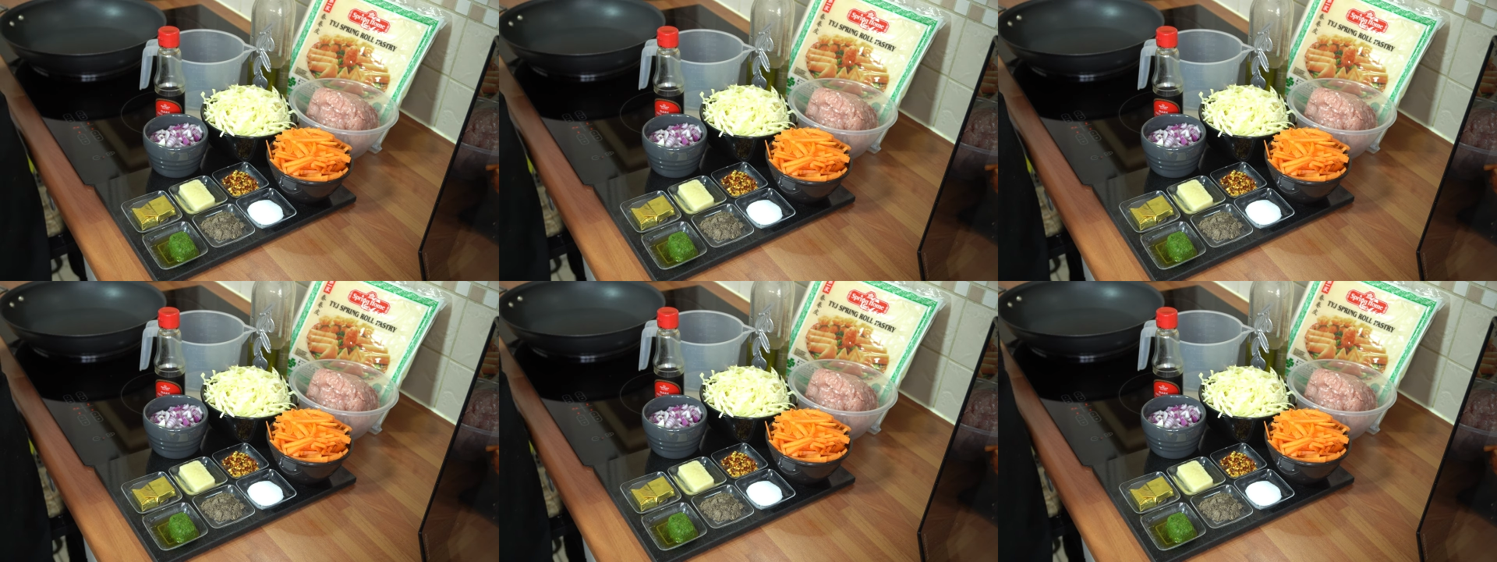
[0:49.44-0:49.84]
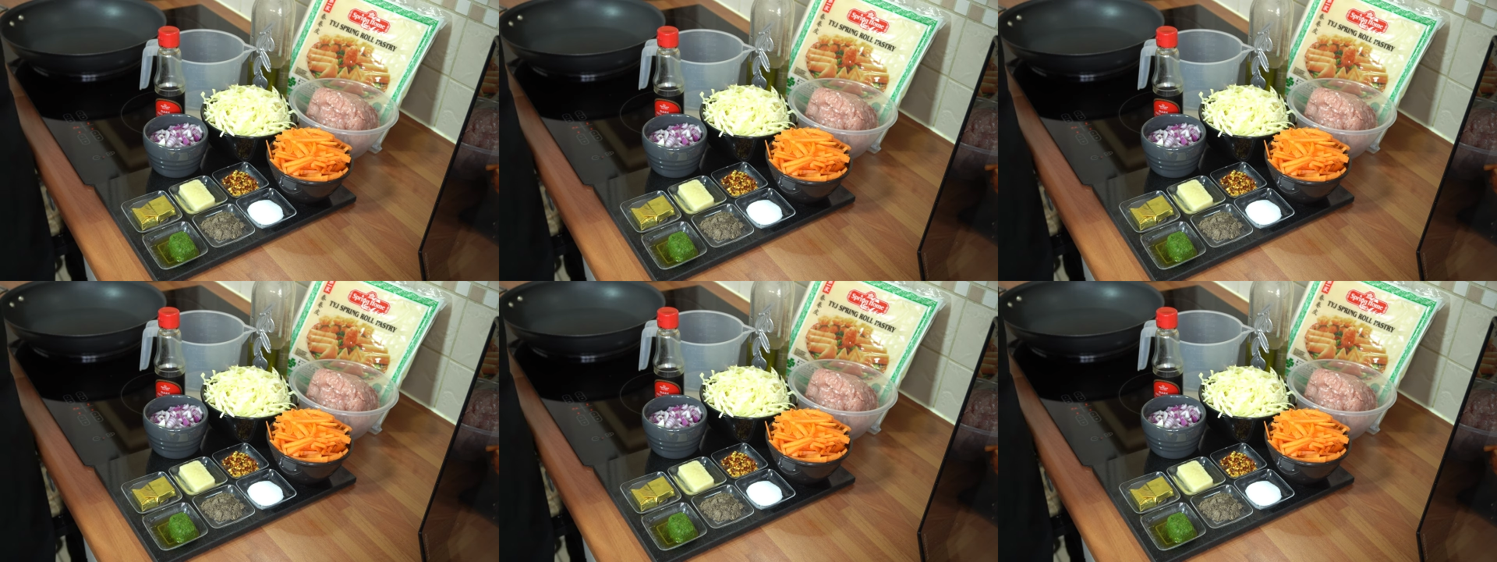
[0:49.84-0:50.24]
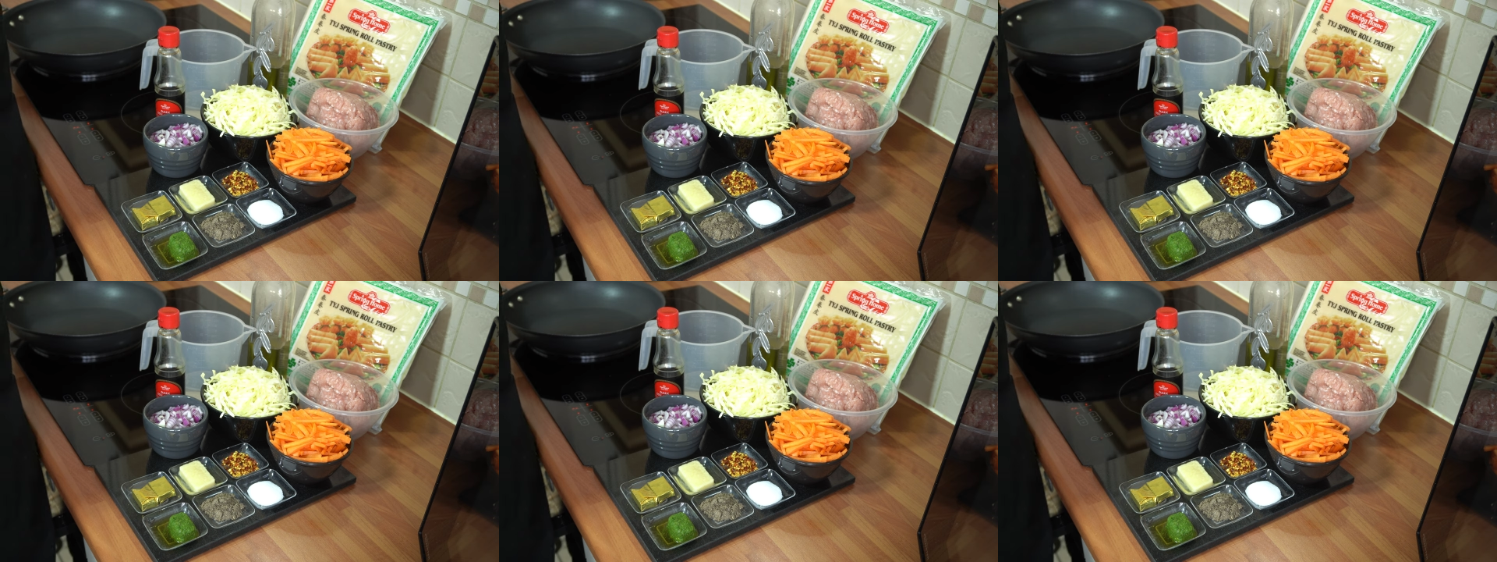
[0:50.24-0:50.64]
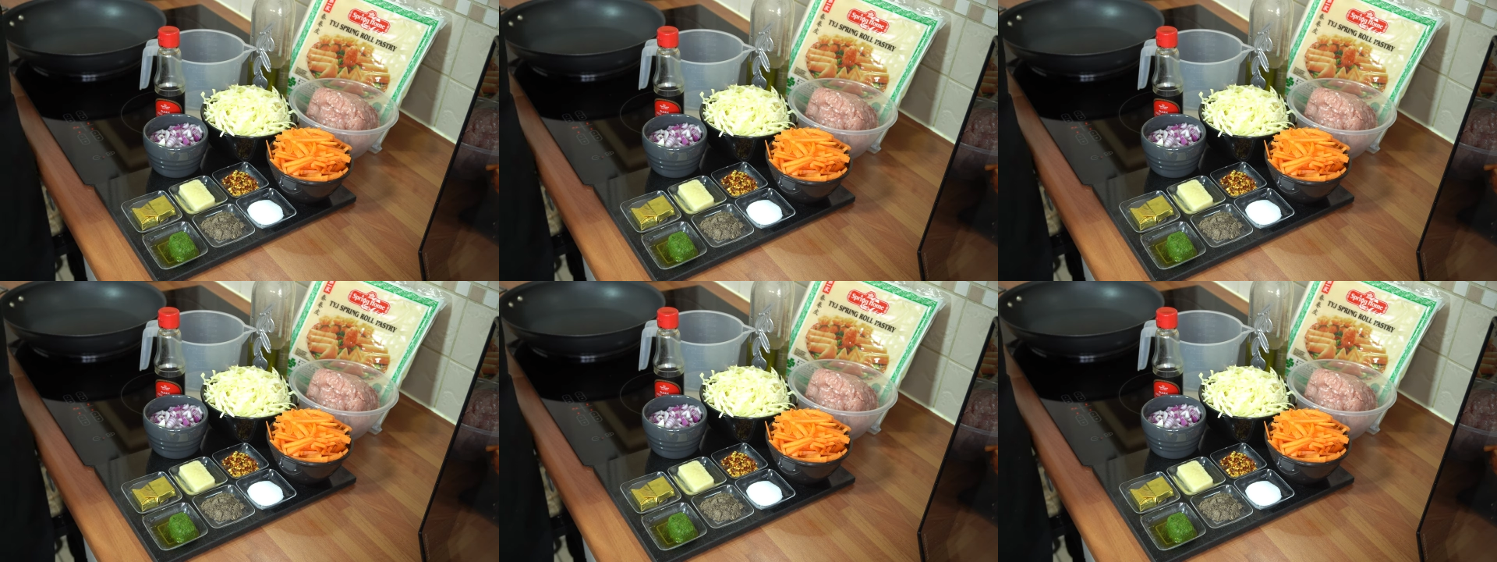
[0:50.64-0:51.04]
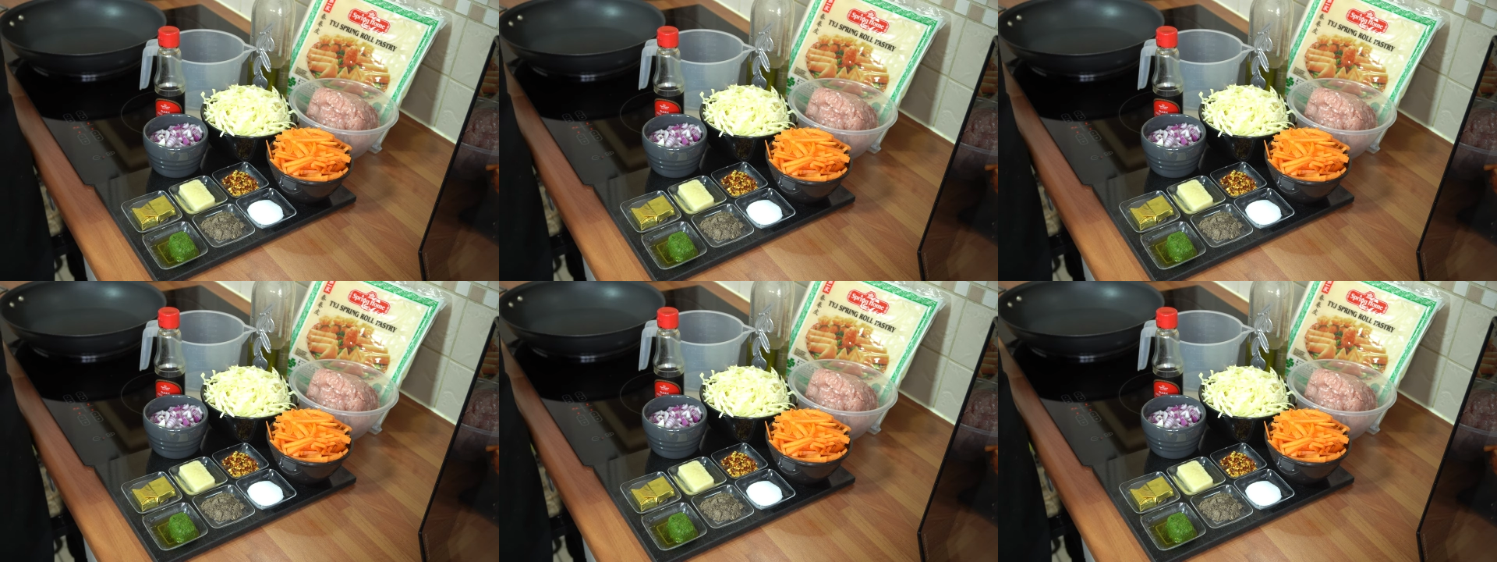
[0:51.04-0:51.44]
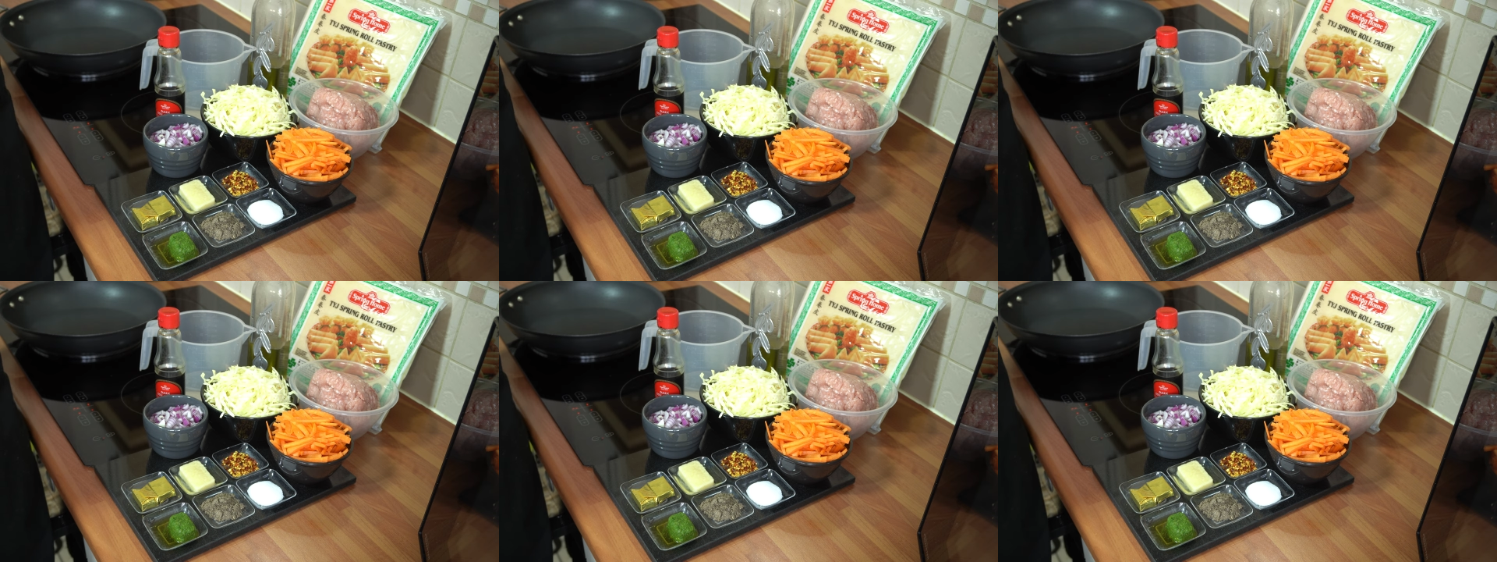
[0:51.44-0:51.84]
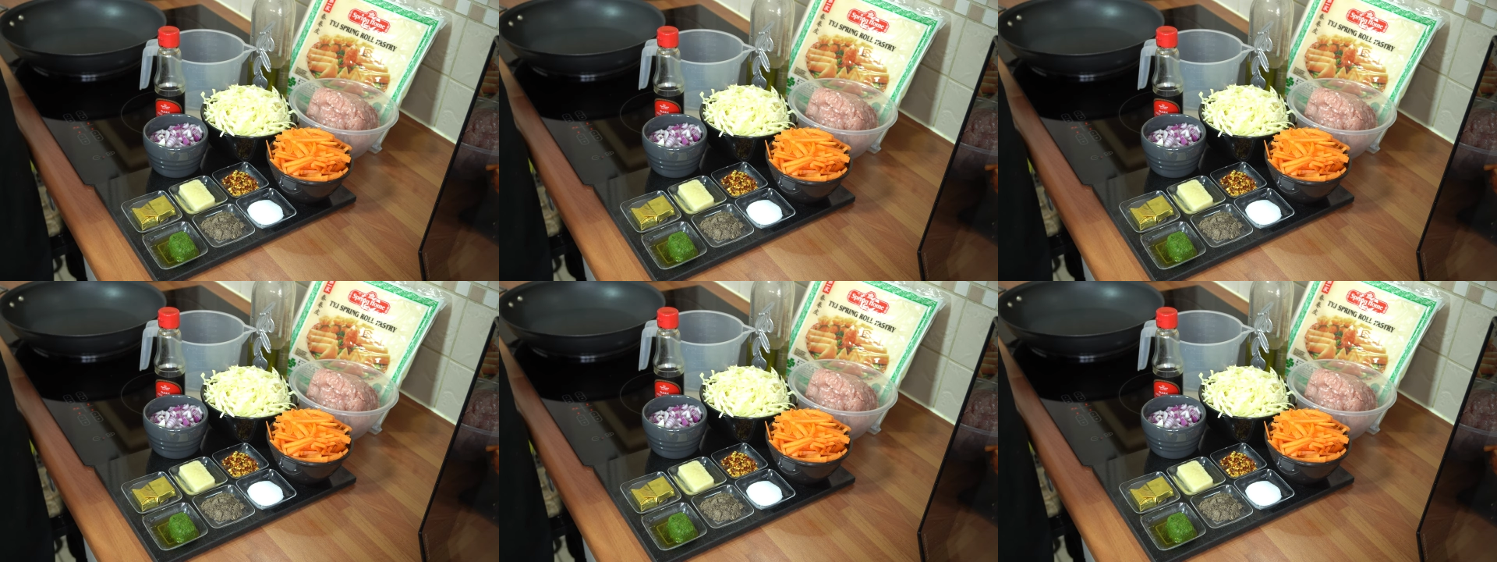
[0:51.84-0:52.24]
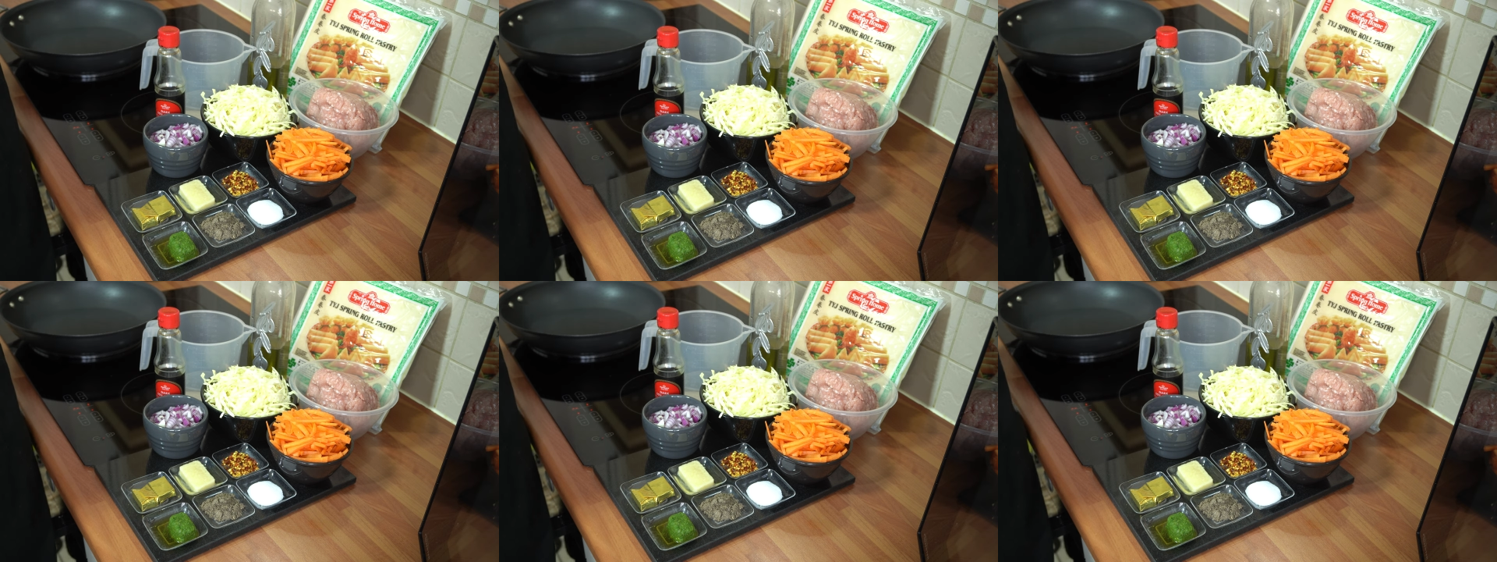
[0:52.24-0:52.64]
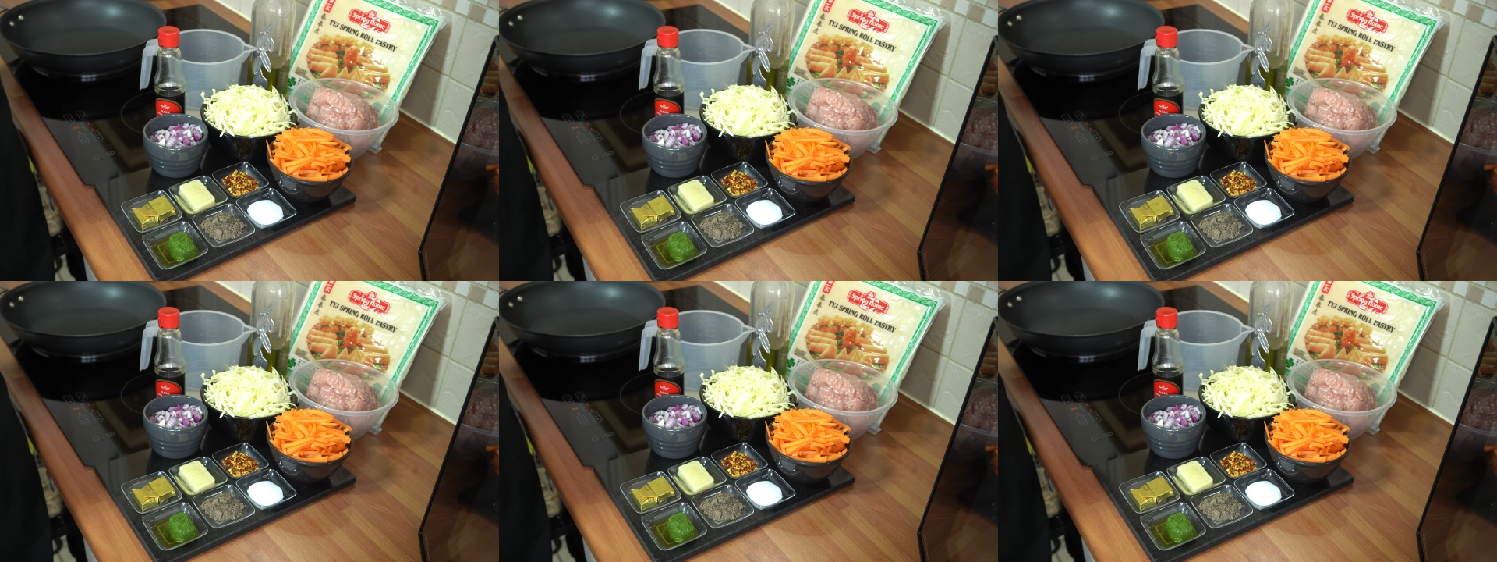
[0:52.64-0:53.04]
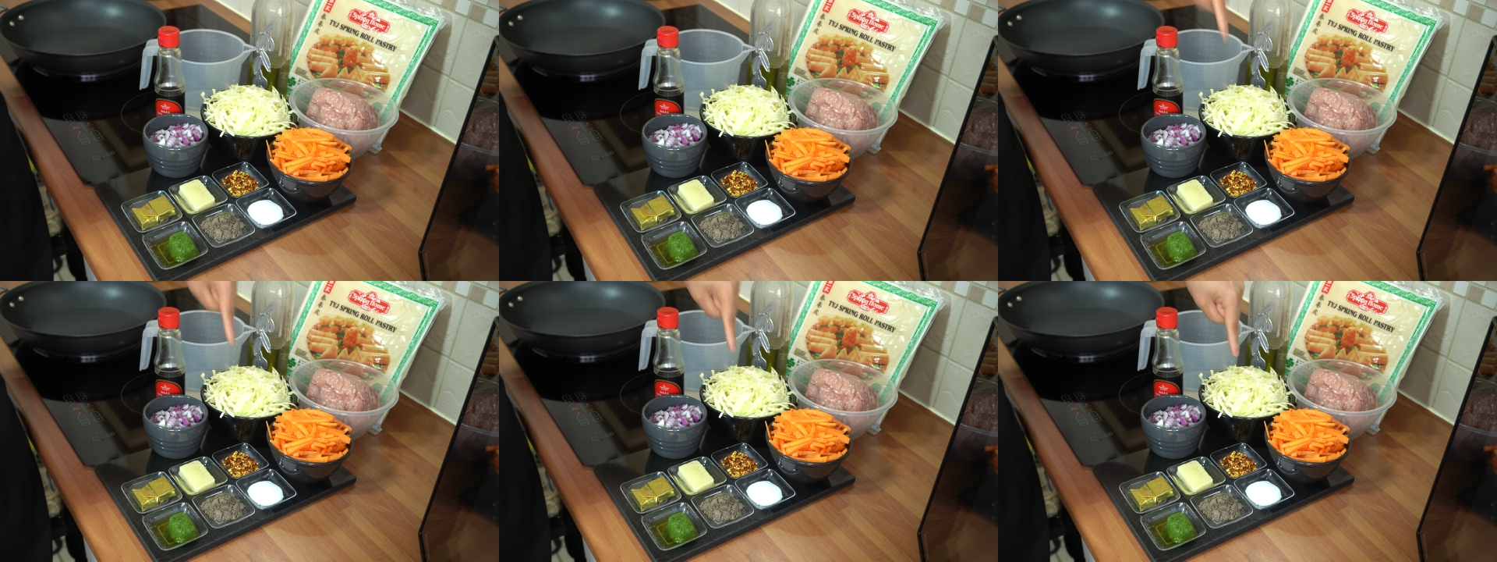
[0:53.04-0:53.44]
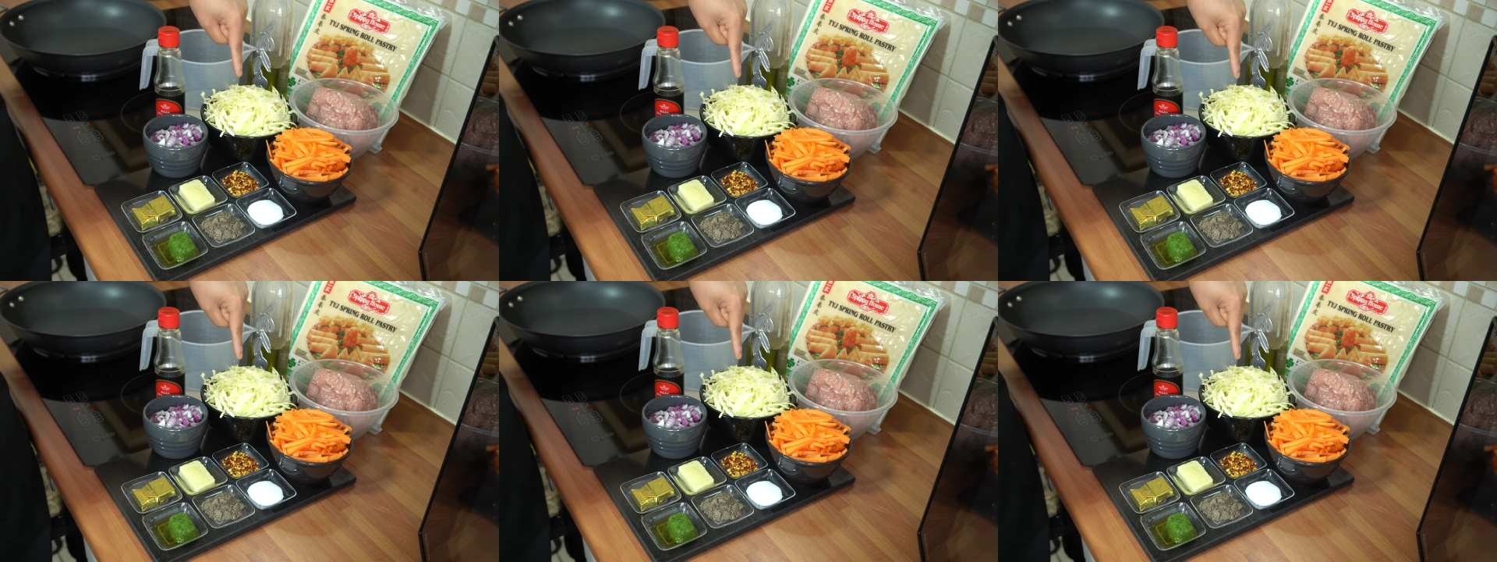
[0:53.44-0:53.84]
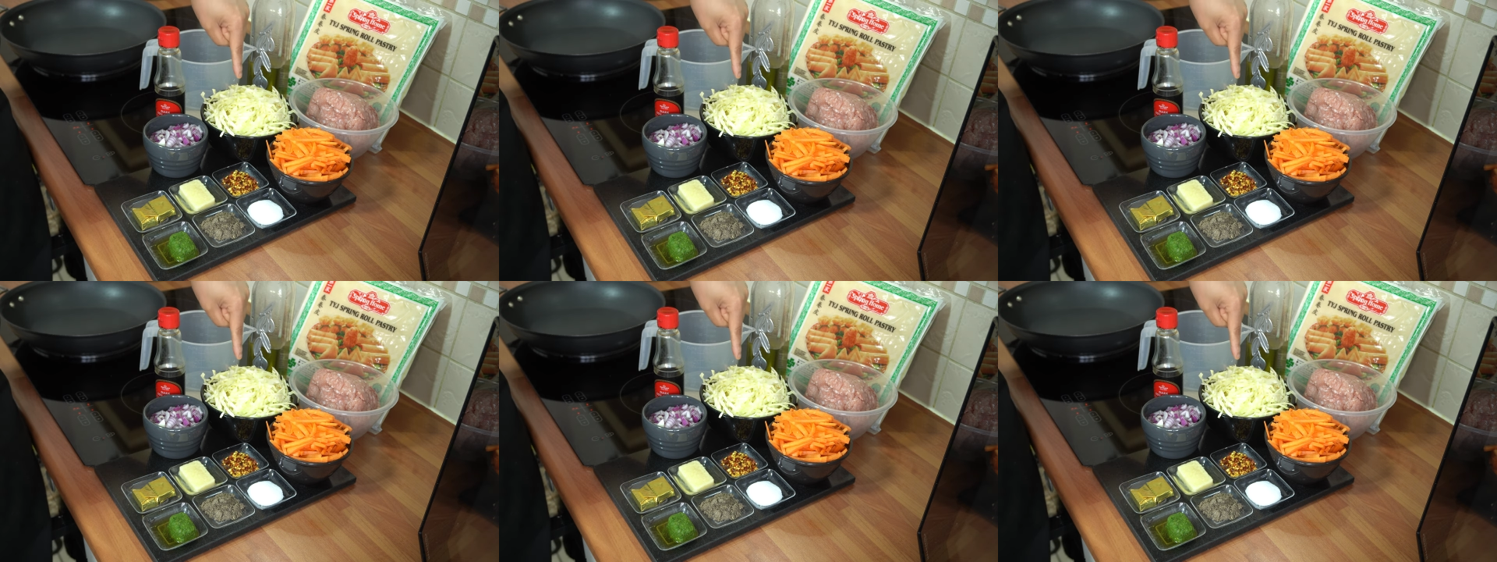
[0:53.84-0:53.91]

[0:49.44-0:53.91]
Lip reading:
(no speaker visible)